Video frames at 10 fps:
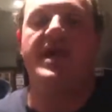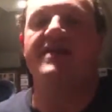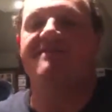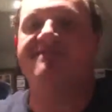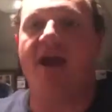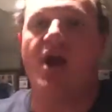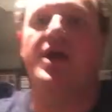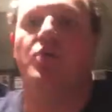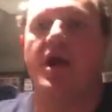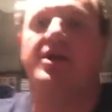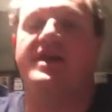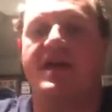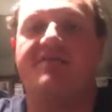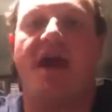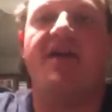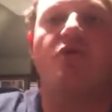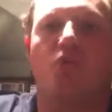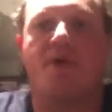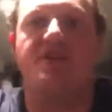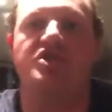it very rarely, if ever,
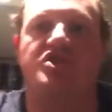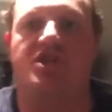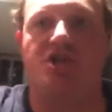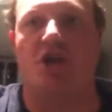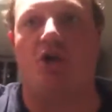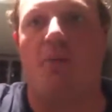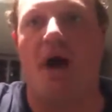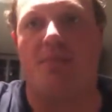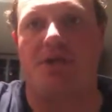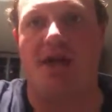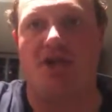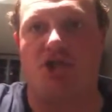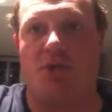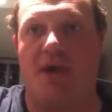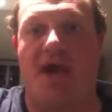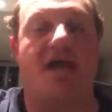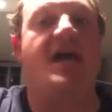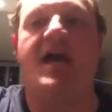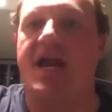reaches the general population, okay?